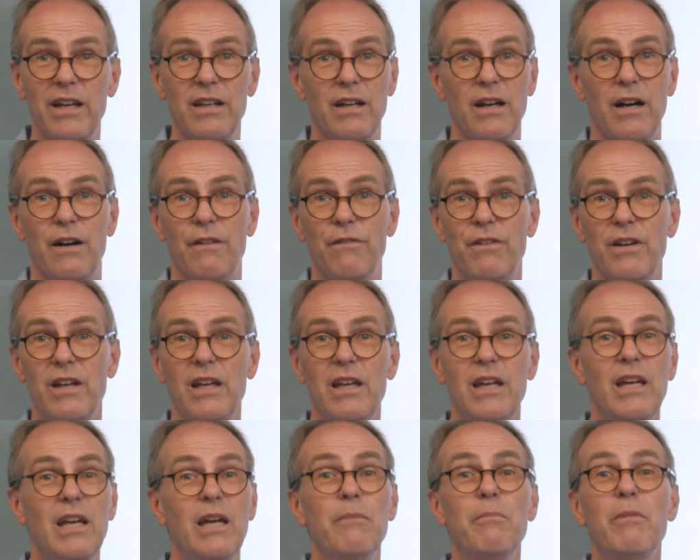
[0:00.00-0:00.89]
enough?
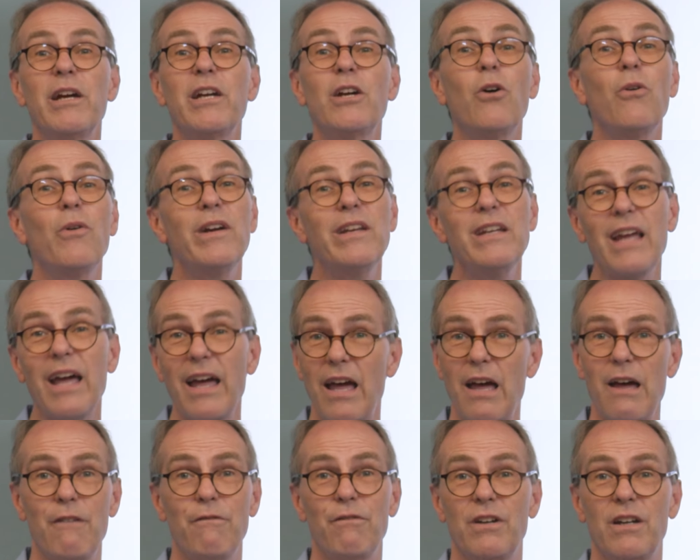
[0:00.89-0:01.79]
Am I going to
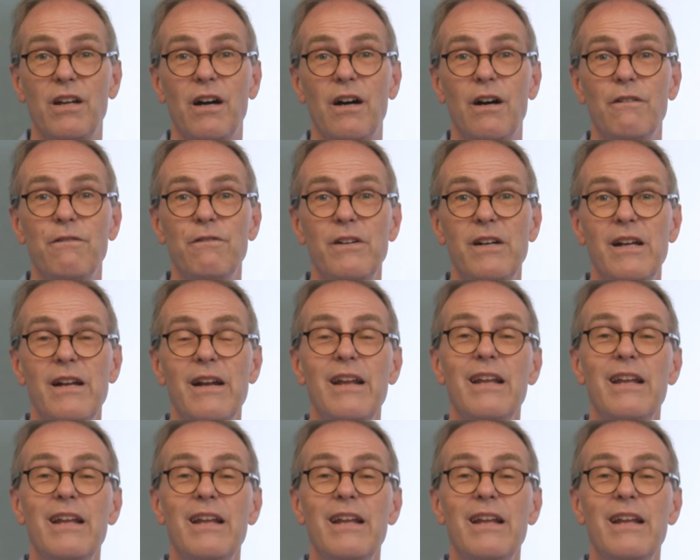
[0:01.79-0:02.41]
have enough?